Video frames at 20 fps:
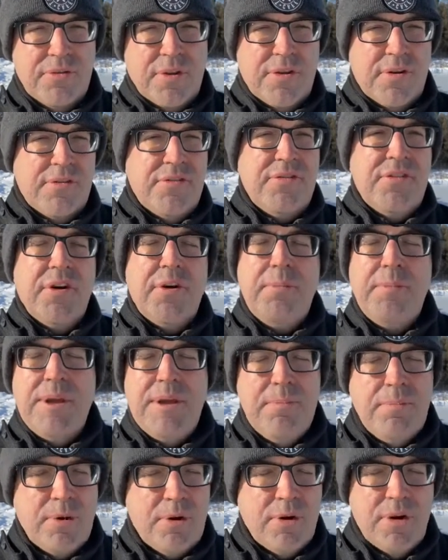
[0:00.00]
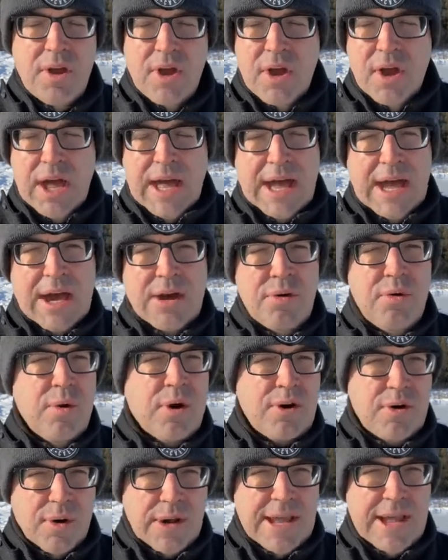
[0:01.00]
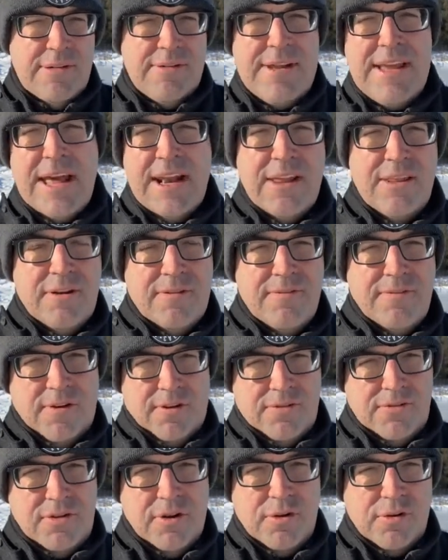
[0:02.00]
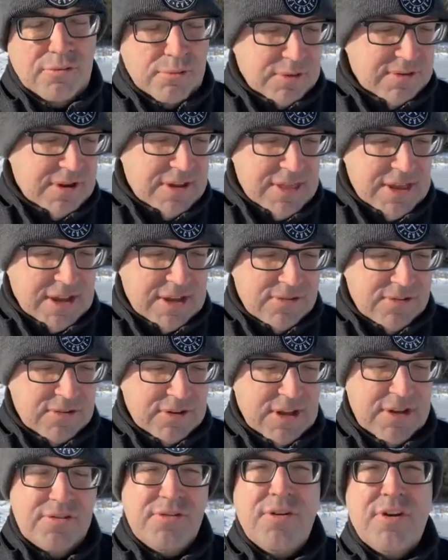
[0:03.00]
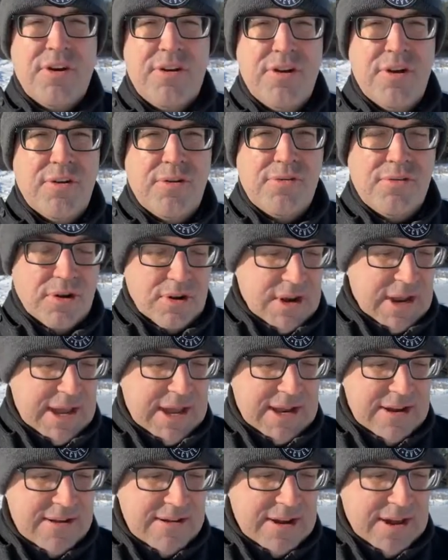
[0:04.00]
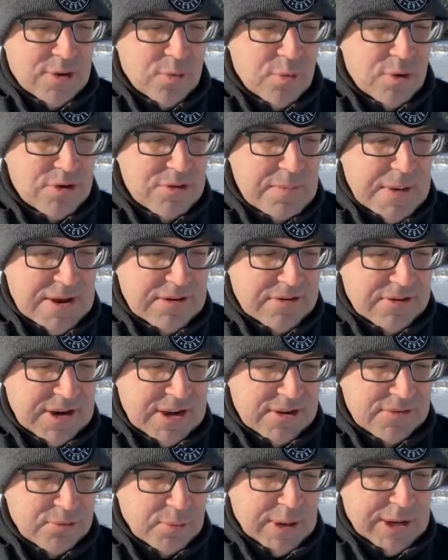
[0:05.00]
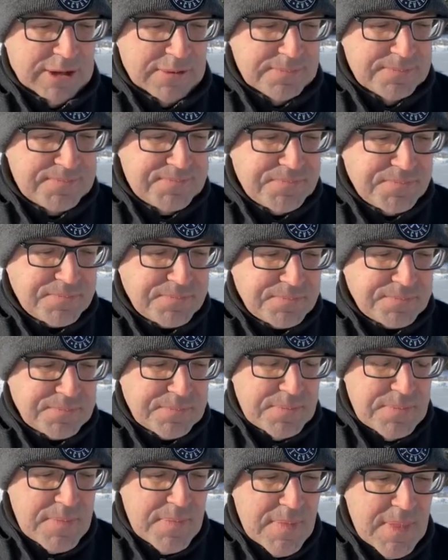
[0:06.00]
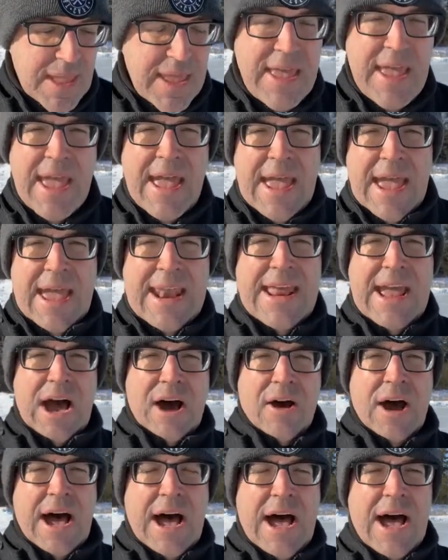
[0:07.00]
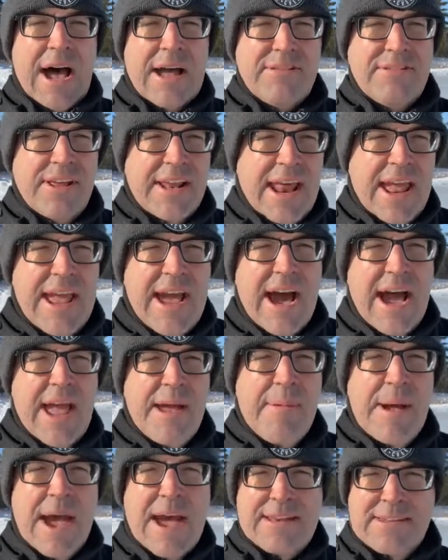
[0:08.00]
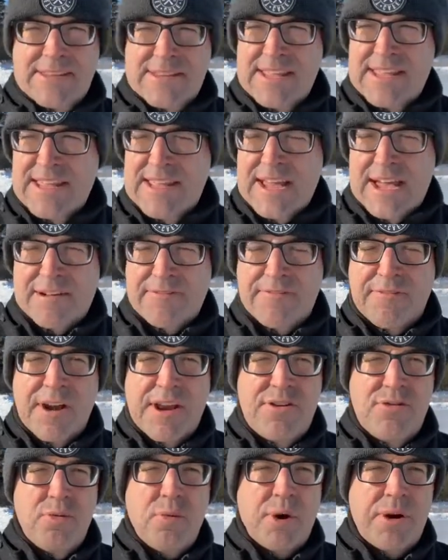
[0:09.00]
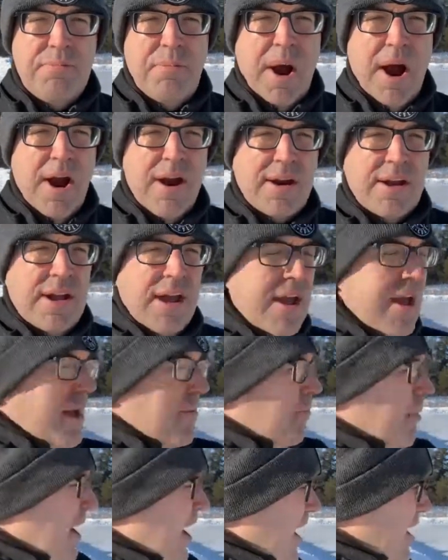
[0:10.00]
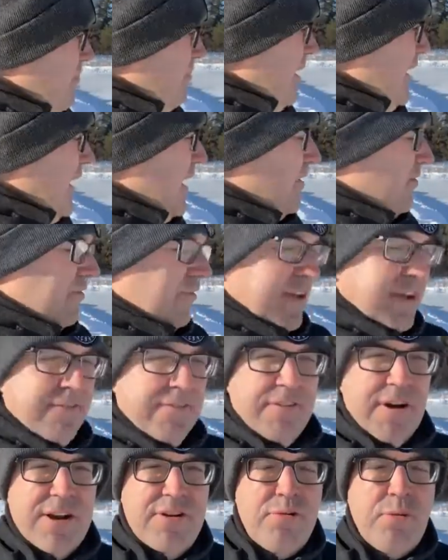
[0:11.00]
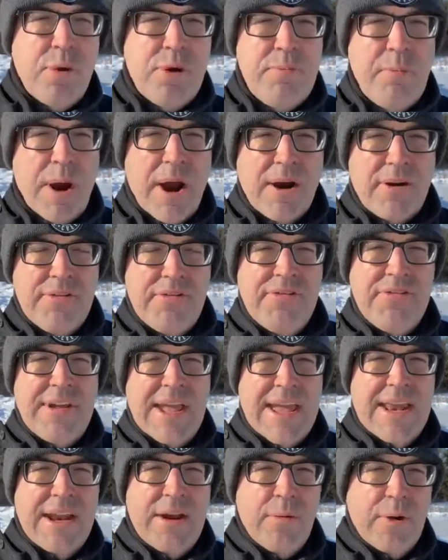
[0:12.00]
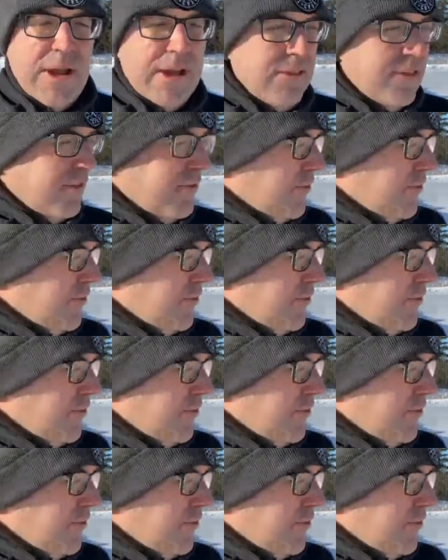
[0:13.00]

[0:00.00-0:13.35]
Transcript: So there's still people who are going out and getting their first dose, which I think is good news and worth mentioning as well. Anyhow, today I am at the Fringewood Park. Behind me is the Fringewood Park skating rink.